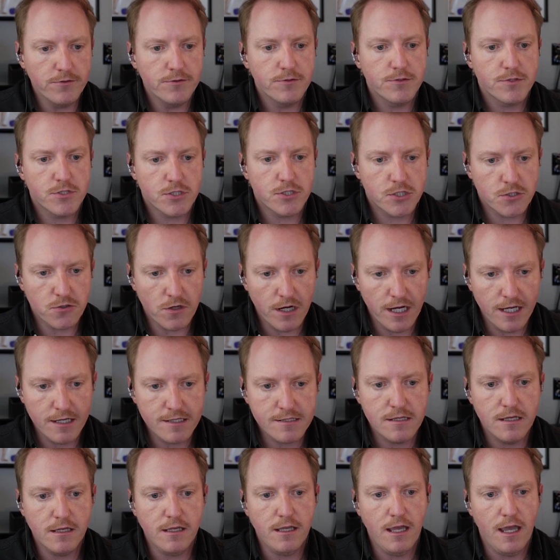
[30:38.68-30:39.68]

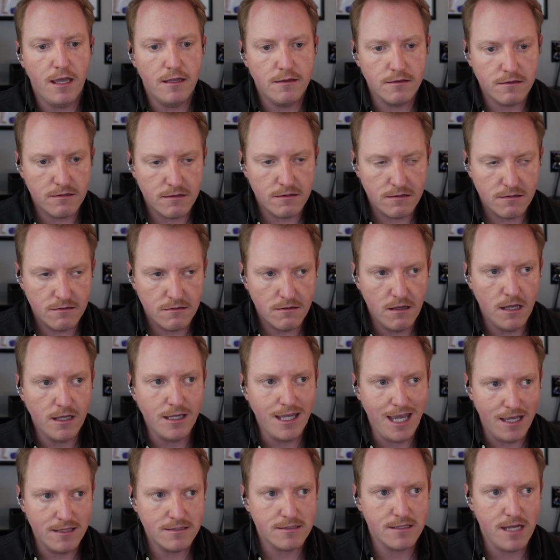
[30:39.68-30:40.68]
strikes against
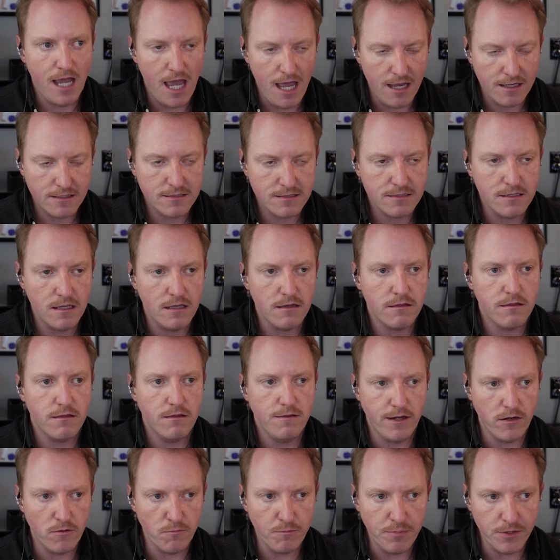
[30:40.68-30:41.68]
Hegseth
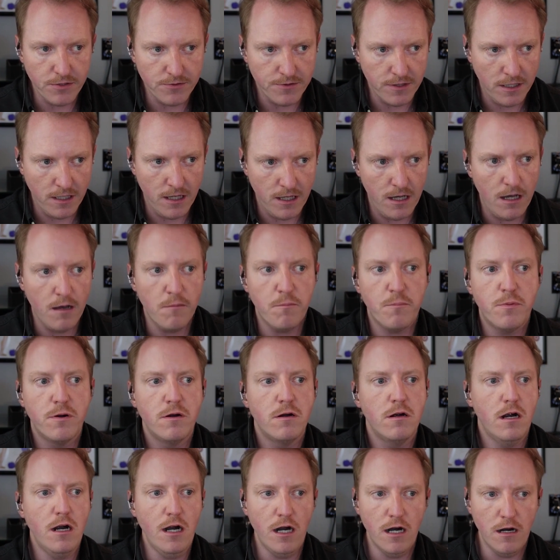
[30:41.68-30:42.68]
that are building up.
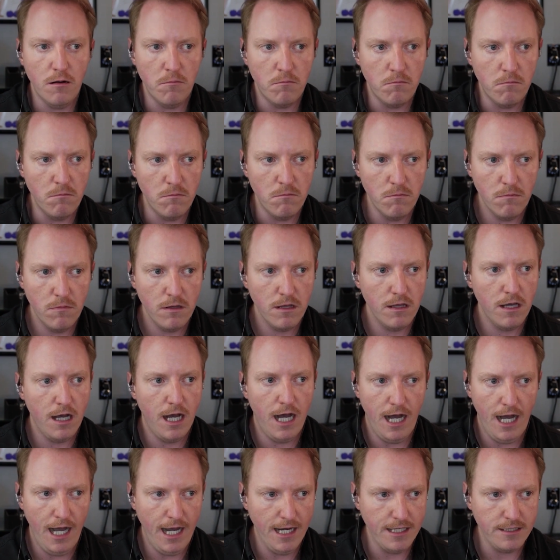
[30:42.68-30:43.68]

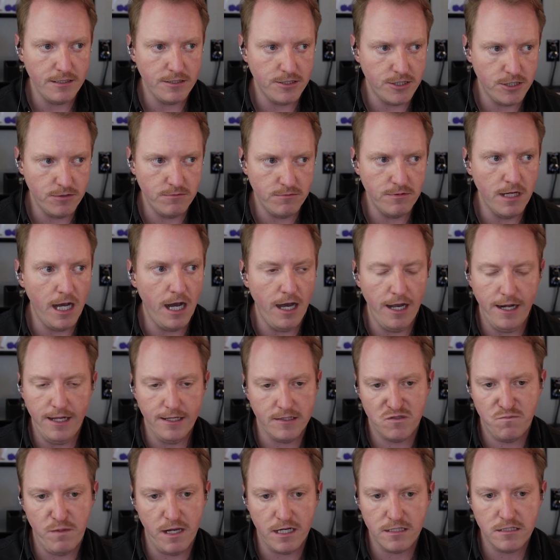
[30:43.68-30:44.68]
I do not
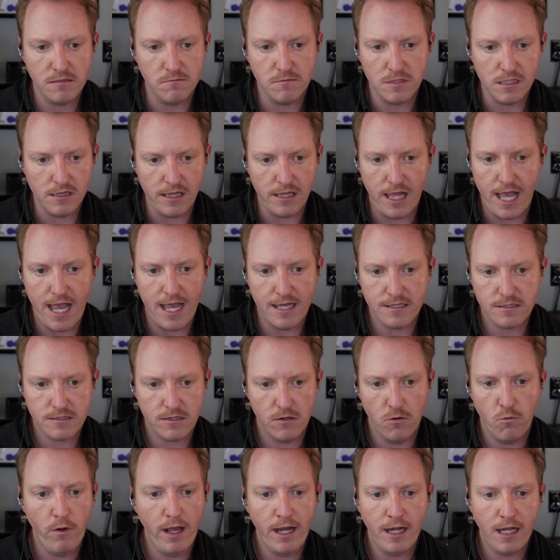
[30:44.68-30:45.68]
expect him to last.
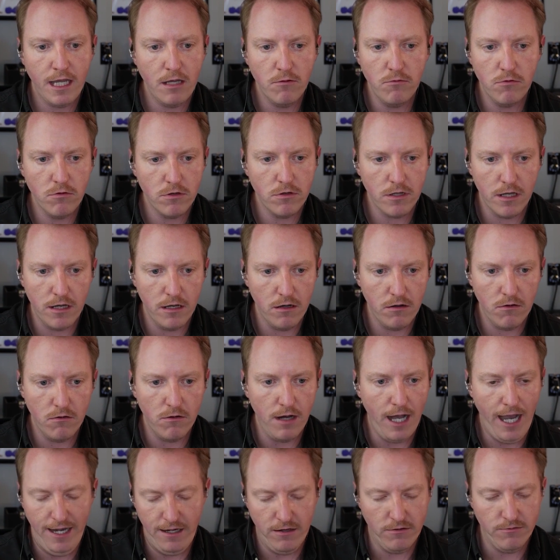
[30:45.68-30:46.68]
When he will go,
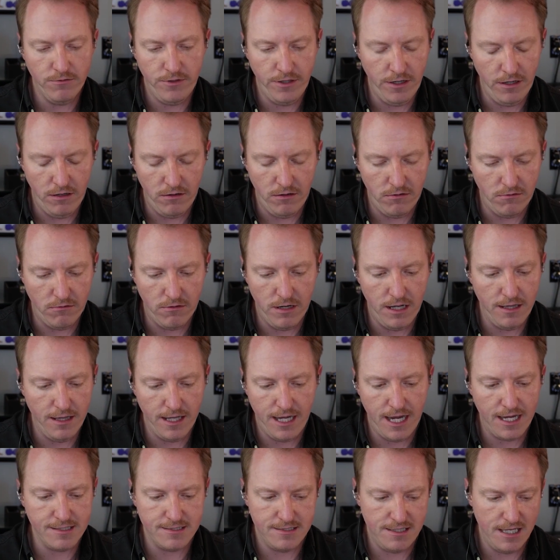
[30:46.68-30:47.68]
I don't know. Like
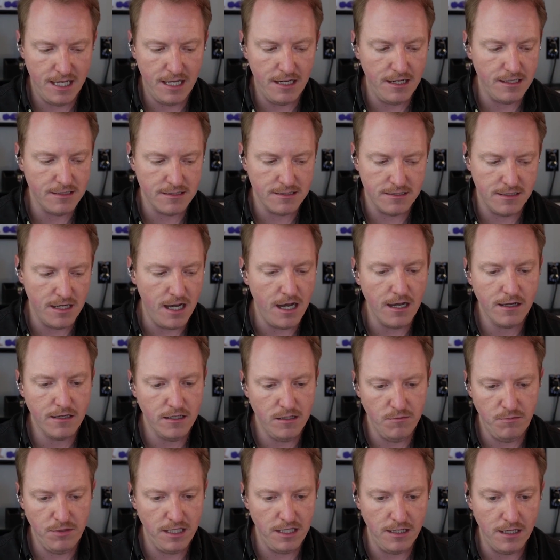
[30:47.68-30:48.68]
I said, it's not going
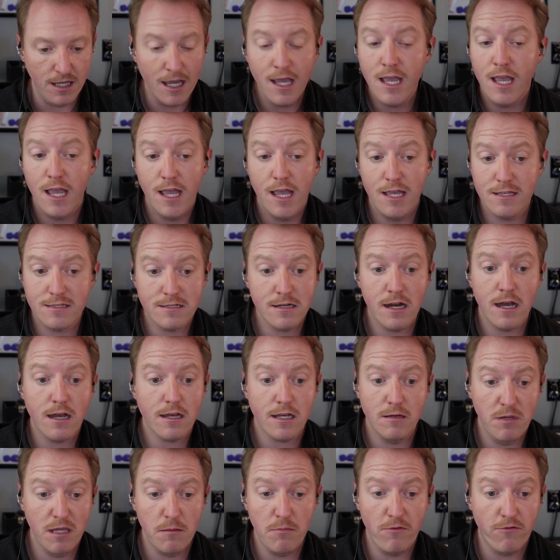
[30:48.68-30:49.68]
to be. It's not
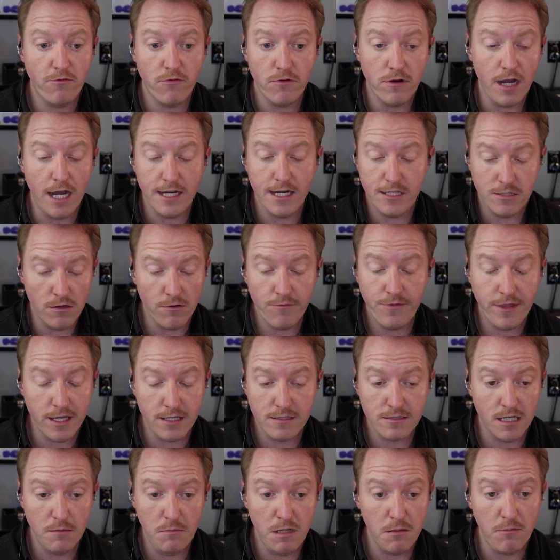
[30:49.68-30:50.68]
going to be before. I don't think
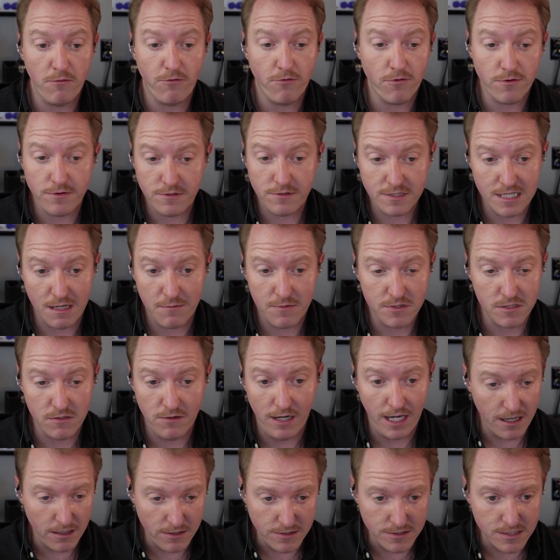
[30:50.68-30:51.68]
it's going to be before this episode
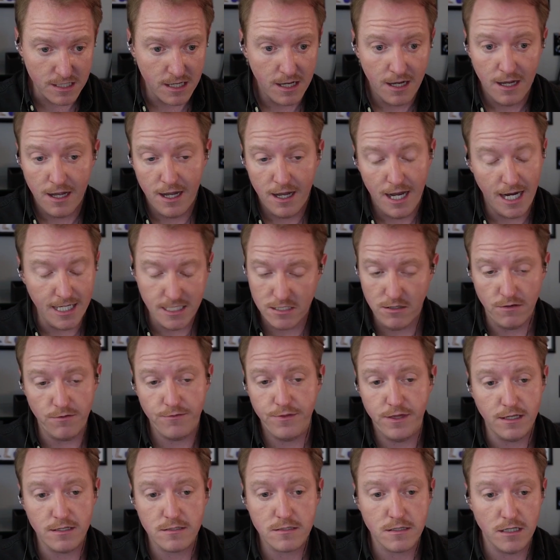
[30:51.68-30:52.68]
airs. I don't
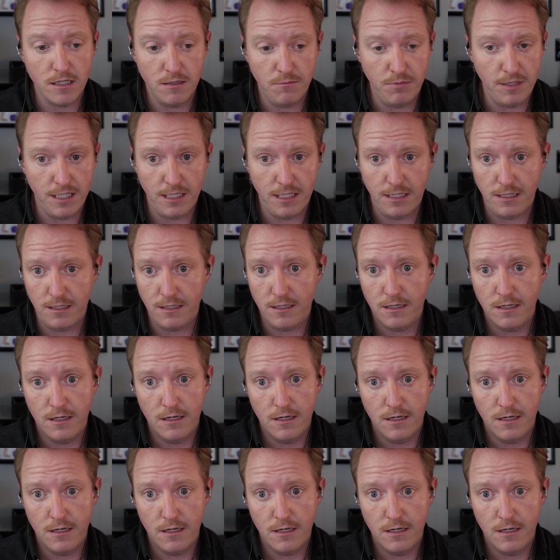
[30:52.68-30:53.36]
think it's going to be,